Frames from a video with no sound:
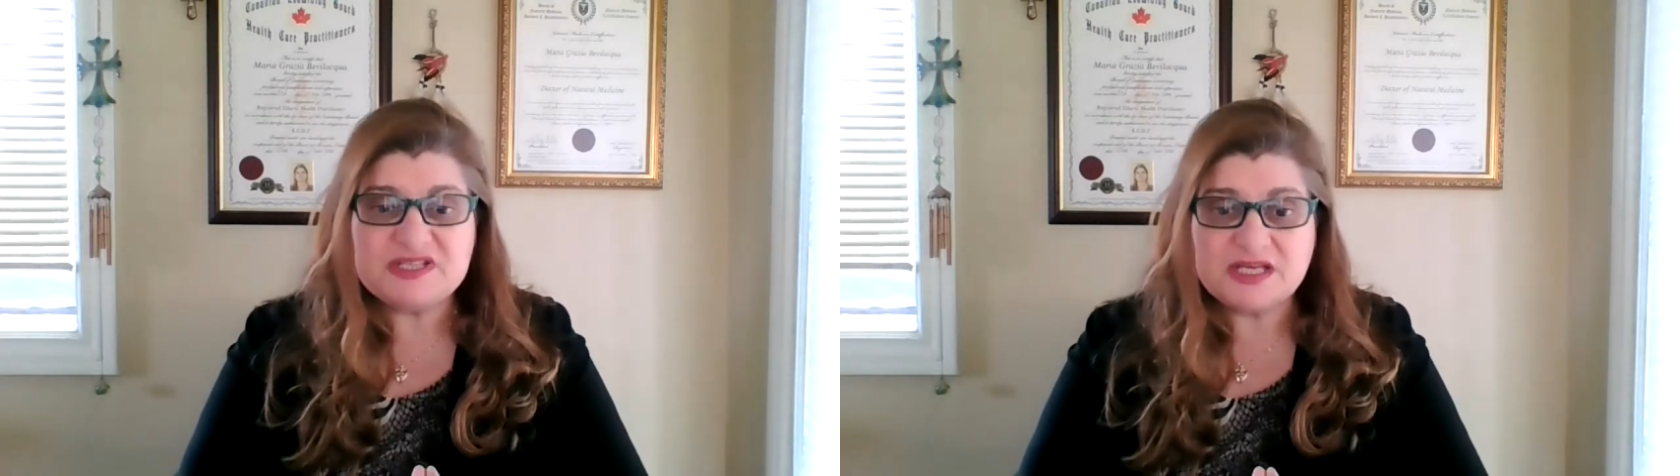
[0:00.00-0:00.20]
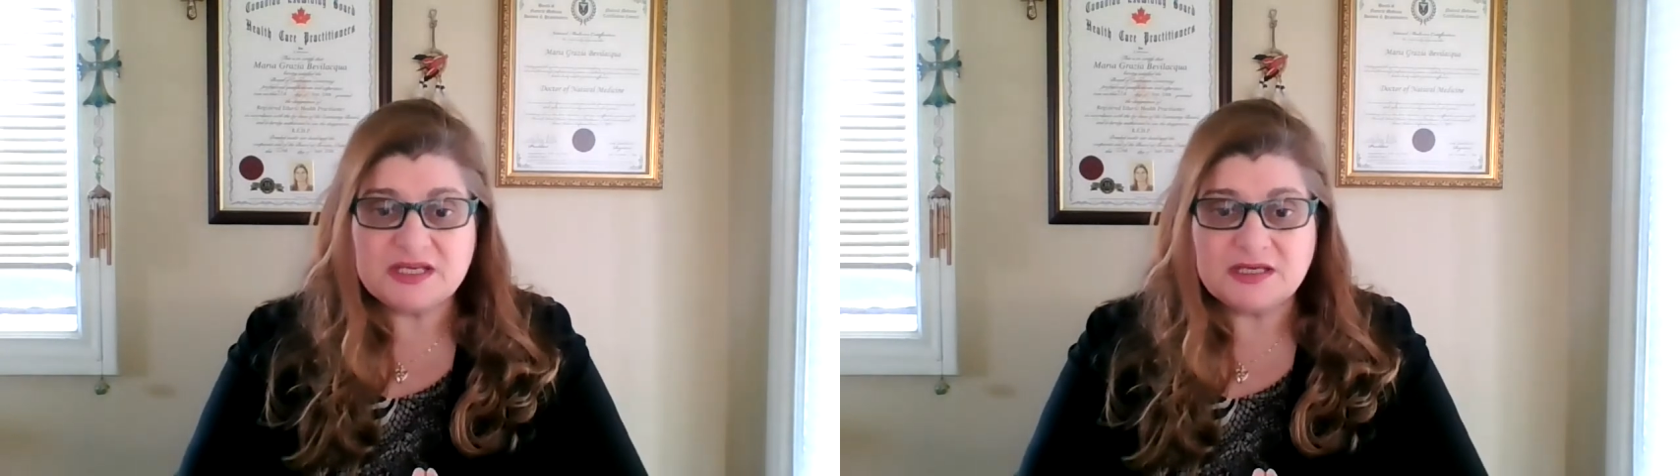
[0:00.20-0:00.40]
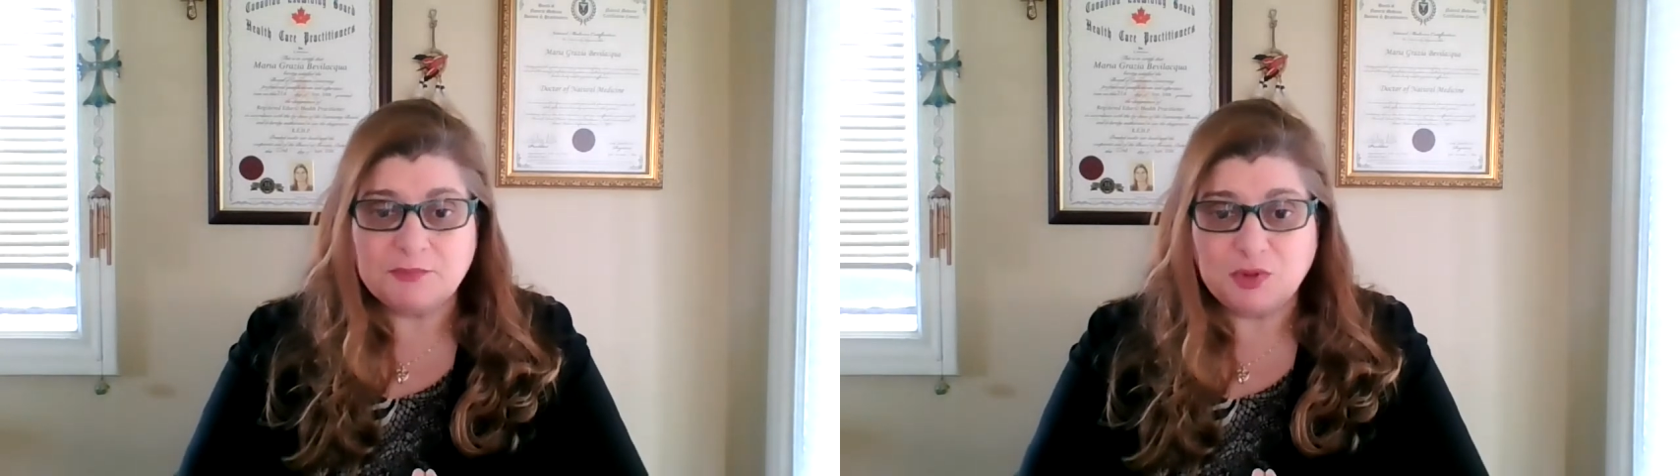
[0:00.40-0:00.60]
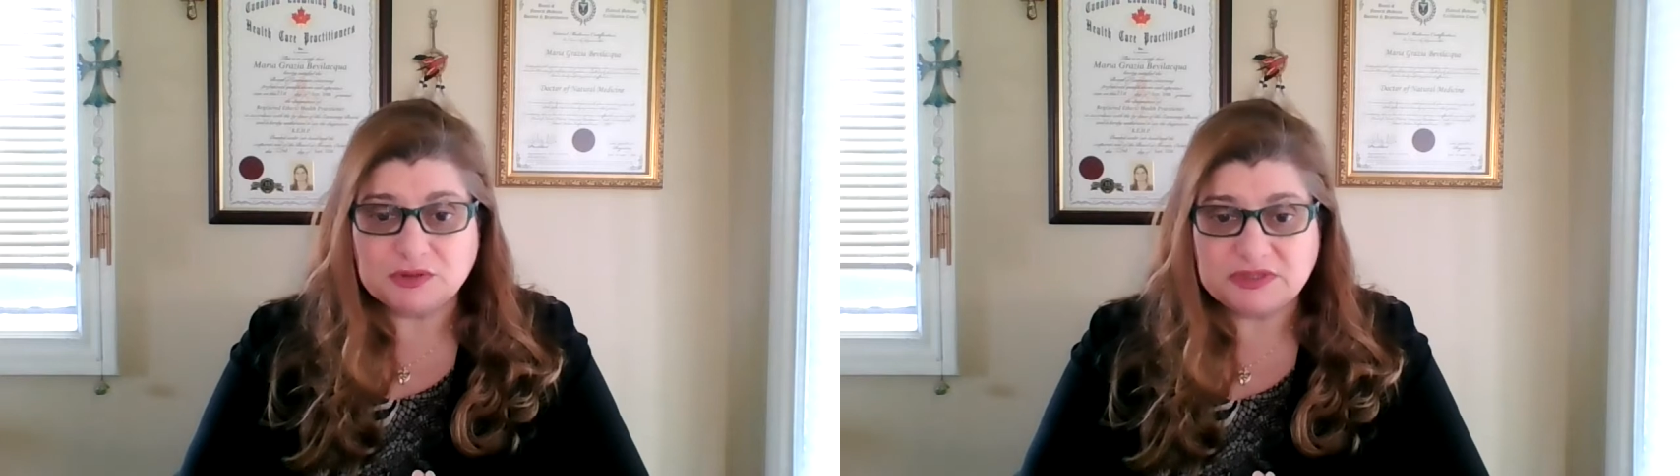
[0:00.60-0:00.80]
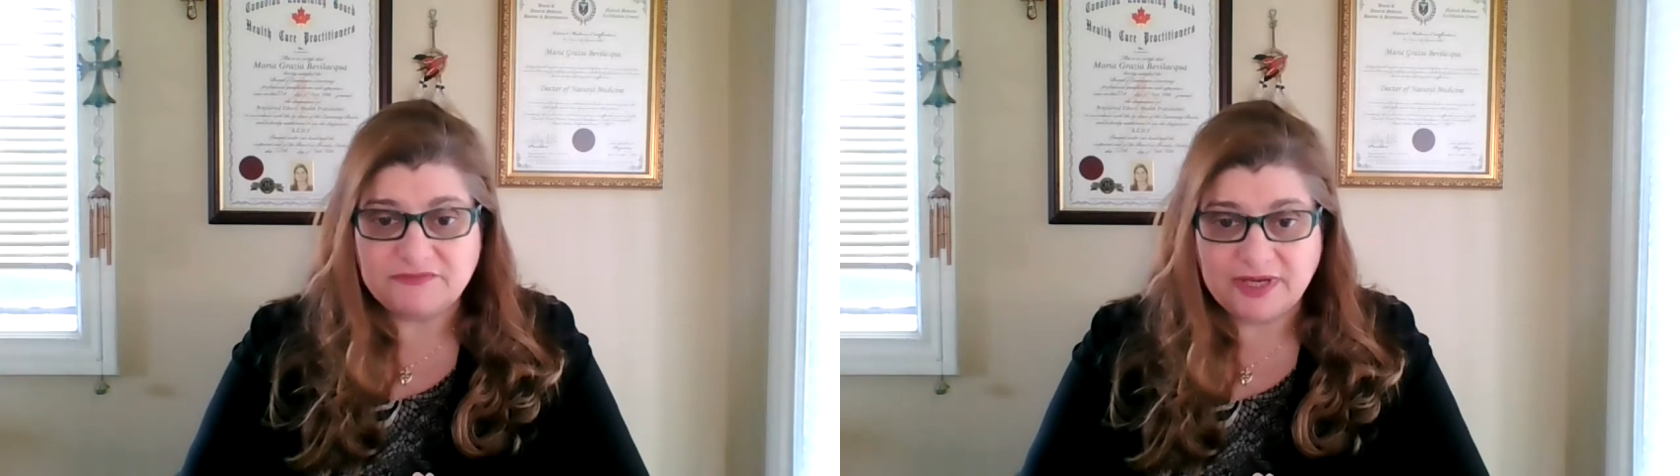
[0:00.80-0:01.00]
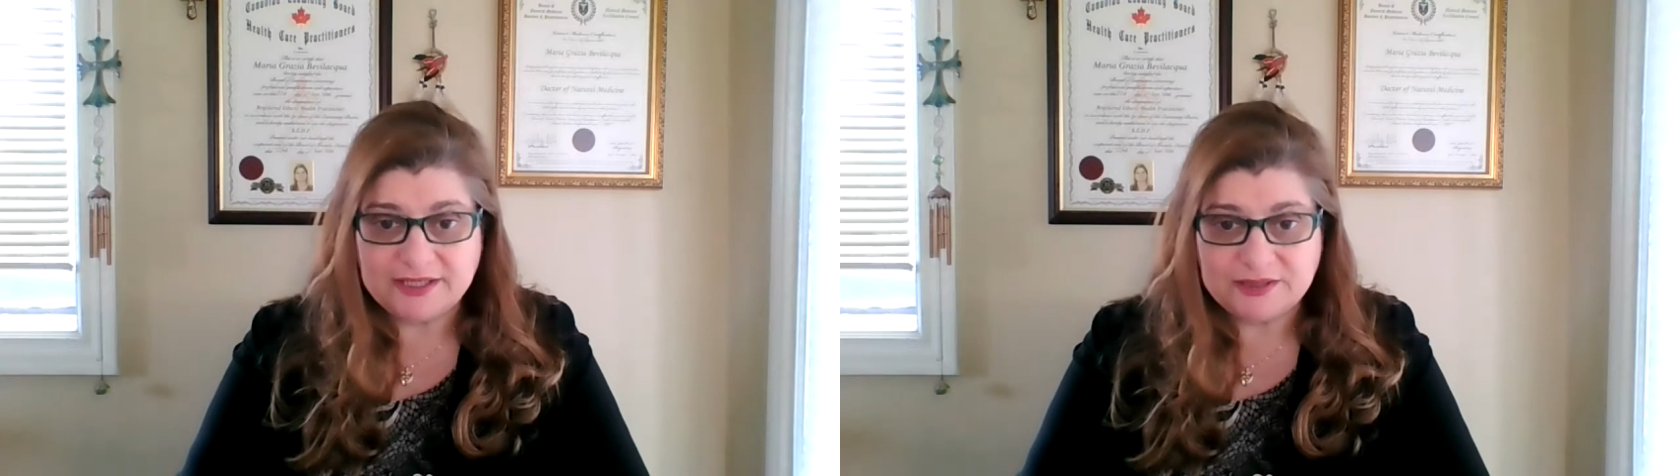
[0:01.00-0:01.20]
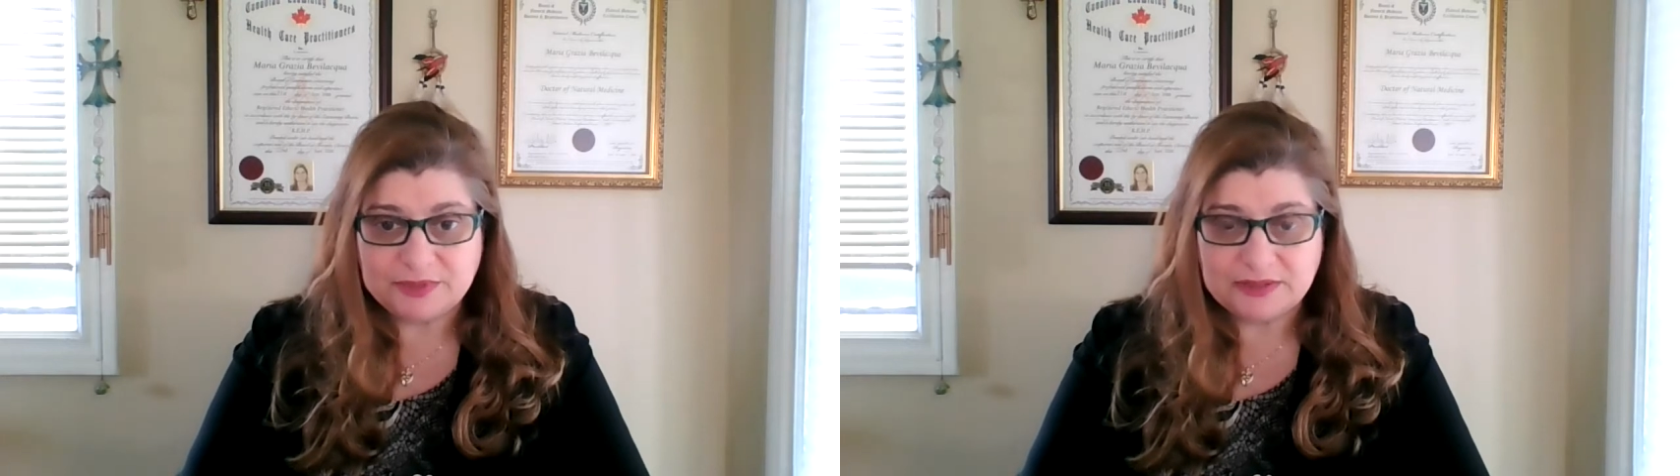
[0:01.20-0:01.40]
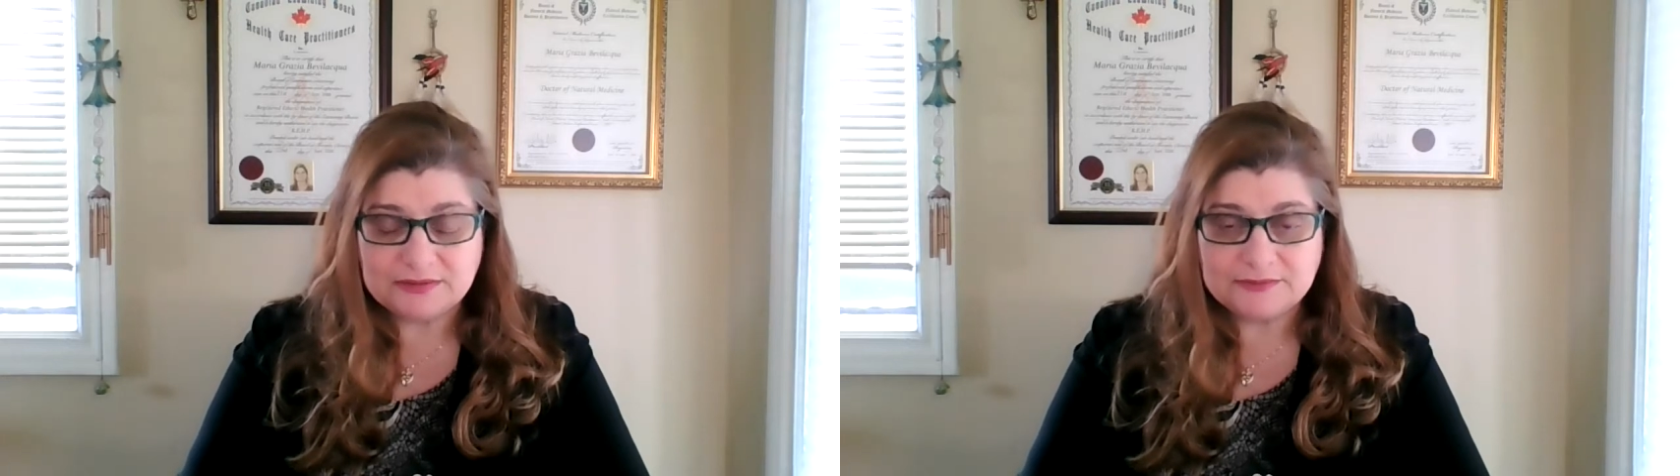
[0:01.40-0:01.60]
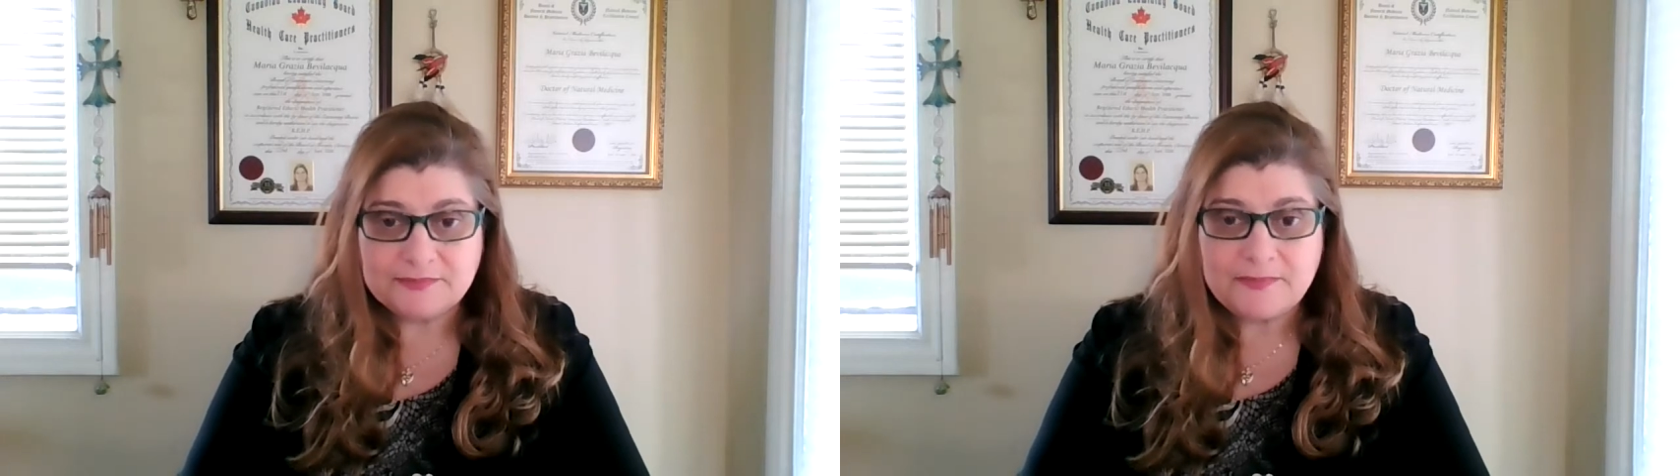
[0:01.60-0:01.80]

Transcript: taking a multivitamin.